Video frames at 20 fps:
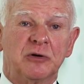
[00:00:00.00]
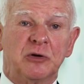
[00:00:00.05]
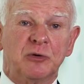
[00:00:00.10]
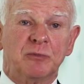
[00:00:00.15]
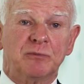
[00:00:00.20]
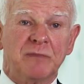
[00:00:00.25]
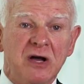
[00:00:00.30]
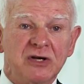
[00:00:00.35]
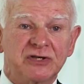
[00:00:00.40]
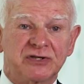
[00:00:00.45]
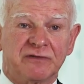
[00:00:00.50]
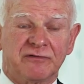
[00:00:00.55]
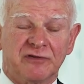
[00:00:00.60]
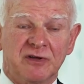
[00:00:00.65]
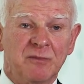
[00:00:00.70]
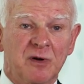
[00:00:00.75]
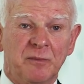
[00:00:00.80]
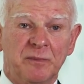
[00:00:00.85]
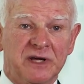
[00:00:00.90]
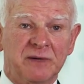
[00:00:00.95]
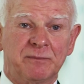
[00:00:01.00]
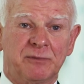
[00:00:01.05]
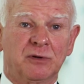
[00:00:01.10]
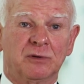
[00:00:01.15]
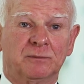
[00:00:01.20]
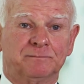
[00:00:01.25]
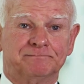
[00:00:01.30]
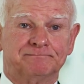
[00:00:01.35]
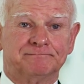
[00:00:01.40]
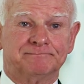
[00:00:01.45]
most of them are
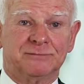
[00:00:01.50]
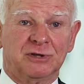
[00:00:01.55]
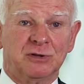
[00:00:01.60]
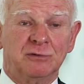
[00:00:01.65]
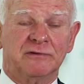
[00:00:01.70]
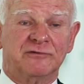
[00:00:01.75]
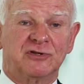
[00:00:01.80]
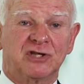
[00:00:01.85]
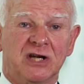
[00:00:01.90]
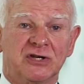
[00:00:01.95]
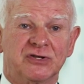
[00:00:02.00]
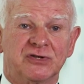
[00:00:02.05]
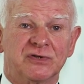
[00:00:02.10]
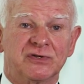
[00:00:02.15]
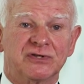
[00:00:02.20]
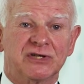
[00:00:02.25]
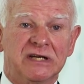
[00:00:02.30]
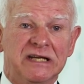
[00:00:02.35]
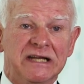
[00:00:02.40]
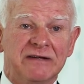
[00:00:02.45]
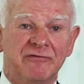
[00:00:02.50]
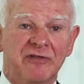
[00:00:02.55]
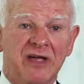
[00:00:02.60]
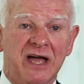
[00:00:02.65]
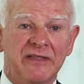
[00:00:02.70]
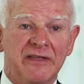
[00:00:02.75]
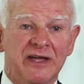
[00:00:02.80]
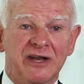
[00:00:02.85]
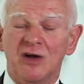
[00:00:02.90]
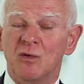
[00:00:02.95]
people who have chosen to live
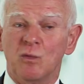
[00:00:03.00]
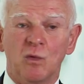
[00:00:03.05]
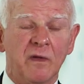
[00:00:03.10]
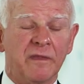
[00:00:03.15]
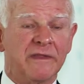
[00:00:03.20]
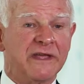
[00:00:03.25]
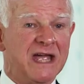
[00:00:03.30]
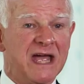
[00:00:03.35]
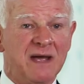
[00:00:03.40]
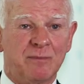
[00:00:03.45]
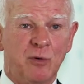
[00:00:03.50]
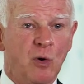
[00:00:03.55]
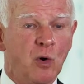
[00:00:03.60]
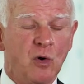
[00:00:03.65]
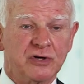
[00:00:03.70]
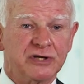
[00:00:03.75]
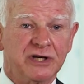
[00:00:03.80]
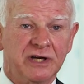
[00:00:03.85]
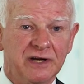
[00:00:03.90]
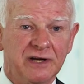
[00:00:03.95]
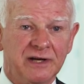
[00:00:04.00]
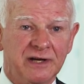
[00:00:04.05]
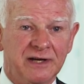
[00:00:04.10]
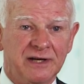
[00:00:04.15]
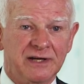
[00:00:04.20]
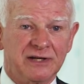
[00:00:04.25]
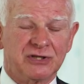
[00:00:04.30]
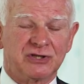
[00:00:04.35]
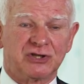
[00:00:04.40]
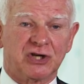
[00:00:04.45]
there. They don't want the airport
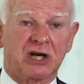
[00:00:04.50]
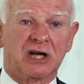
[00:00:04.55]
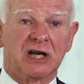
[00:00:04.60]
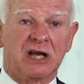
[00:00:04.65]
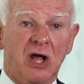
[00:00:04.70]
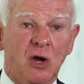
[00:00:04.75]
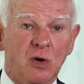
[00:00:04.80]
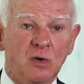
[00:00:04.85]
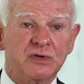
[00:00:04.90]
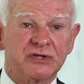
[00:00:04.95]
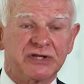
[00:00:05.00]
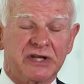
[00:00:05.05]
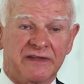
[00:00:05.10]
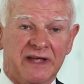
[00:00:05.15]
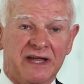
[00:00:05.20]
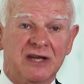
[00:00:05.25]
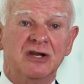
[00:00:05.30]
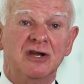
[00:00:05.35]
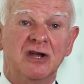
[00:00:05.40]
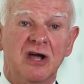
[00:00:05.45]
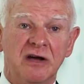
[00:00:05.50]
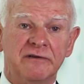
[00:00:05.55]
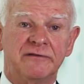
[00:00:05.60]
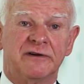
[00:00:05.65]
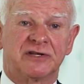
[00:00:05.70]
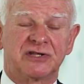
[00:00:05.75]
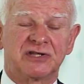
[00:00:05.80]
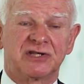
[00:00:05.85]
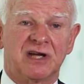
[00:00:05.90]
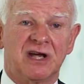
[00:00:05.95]
to close. They're
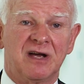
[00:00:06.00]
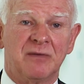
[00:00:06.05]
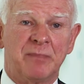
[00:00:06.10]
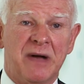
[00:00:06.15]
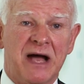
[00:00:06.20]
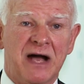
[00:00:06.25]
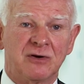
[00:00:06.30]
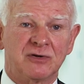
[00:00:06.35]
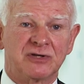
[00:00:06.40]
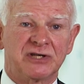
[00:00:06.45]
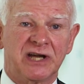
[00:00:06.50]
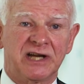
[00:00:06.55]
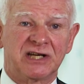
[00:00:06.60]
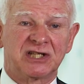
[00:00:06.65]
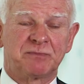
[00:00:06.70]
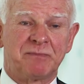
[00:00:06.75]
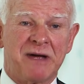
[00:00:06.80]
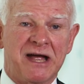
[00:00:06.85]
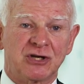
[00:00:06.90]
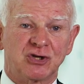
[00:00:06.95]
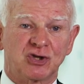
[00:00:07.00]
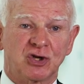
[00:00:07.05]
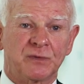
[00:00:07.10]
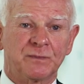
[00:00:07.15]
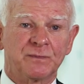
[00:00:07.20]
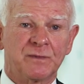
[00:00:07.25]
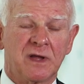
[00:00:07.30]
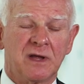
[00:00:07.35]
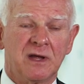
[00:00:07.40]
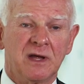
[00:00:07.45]
nervous about expansion.
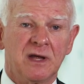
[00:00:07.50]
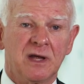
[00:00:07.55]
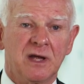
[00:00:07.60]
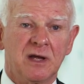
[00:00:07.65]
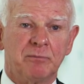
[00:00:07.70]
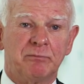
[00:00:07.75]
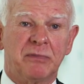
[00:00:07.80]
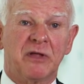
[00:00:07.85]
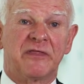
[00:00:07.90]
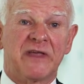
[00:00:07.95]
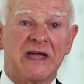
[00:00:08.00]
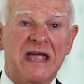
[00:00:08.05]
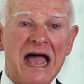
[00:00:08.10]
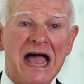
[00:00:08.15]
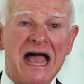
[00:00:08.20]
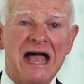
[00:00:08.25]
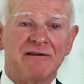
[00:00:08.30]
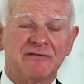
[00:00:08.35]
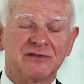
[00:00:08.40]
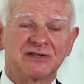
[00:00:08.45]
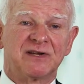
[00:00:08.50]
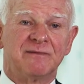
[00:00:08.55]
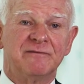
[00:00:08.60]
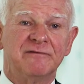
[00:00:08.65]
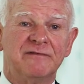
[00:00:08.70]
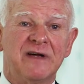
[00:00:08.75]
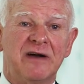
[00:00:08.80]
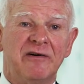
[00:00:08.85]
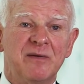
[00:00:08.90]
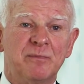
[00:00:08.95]
But they have some
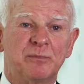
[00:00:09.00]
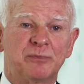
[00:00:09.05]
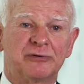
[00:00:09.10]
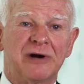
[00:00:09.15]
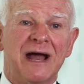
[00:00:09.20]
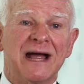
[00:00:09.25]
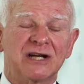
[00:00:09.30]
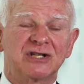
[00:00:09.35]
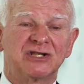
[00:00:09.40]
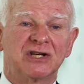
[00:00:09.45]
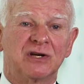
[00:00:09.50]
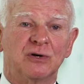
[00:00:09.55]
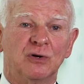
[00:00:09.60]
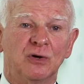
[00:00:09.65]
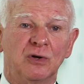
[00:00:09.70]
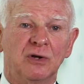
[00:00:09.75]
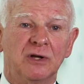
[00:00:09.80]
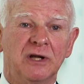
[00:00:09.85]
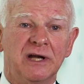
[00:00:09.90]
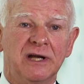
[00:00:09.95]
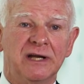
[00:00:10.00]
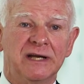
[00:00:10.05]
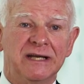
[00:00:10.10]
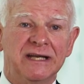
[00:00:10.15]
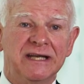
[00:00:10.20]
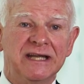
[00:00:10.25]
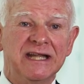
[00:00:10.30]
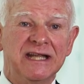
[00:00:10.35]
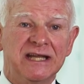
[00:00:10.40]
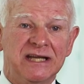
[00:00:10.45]
very practical
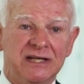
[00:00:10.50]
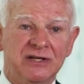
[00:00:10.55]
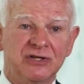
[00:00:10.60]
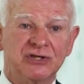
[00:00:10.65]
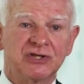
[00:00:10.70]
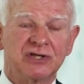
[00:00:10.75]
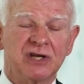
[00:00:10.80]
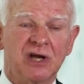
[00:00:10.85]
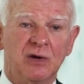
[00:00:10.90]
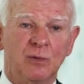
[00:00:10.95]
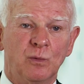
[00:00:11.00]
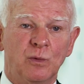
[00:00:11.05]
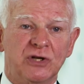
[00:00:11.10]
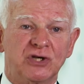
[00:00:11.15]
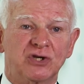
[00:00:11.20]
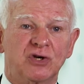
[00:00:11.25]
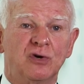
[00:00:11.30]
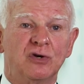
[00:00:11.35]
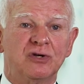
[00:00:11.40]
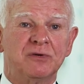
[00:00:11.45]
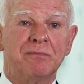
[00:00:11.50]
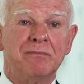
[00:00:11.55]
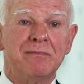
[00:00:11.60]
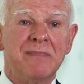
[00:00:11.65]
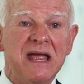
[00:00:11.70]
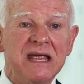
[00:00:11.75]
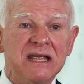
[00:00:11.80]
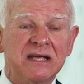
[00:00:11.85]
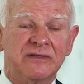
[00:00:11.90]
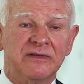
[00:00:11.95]
needs which could
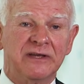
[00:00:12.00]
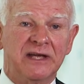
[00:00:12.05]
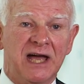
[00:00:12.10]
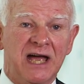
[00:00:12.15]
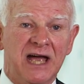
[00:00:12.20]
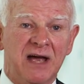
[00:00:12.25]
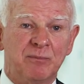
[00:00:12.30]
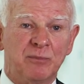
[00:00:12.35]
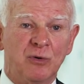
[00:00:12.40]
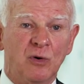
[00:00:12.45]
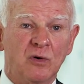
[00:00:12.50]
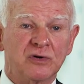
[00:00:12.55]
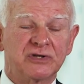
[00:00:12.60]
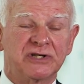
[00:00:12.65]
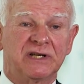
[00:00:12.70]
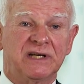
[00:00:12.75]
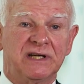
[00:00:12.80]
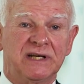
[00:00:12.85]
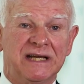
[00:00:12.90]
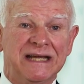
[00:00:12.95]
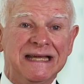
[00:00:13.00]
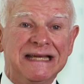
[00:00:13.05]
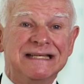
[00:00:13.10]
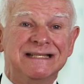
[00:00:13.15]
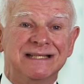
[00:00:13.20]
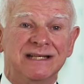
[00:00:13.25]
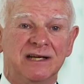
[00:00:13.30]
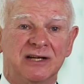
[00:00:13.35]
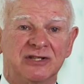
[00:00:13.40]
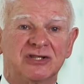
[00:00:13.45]
make the airport
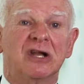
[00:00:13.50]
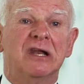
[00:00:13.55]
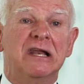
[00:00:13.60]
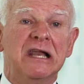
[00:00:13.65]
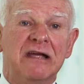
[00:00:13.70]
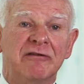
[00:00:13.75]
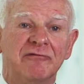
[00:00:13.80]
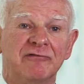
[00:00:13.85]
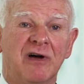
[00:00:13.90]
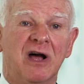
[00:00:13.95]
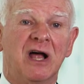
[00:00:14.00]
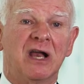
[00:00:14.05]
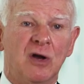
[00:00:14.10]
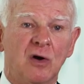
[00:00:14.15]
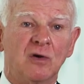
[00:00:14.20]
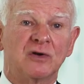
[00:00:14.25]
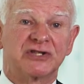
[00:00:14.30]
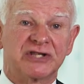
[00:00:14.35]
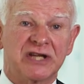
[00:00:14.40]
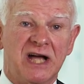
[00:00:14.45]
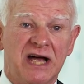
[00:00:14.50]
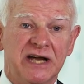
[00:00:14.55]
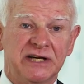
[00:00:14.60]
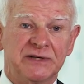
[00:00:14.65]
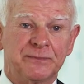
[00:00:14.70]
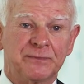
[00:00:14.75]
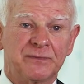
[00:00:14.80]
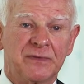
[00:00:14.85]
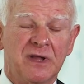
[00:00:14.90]
easier to live alongside.